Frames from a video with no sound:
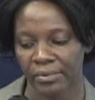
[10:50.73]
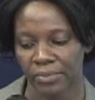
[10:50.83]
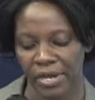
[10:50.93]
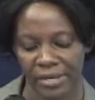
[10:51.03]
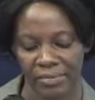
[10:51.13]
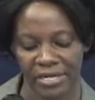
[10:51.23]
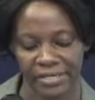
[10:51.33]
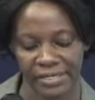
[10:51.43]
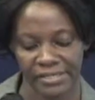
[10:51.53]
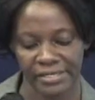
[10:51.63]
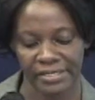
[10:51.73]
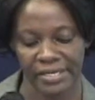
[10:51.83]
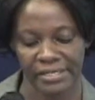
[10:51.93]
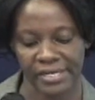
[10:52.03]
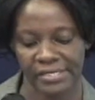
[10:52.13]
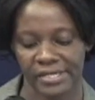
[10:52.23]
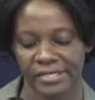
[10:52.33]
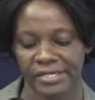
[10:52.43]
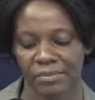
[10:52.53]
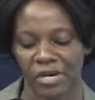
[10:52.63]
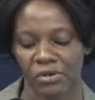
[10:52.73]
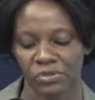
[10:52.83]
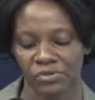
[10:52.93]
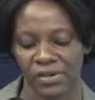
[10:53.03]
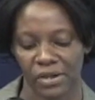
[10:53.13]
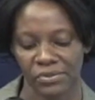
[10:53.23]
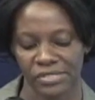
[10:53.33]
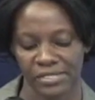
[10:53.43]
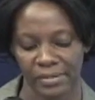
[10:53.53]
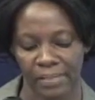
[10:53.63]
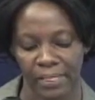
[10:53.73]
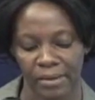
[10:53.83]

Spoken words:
by mandating that a certain amount of housing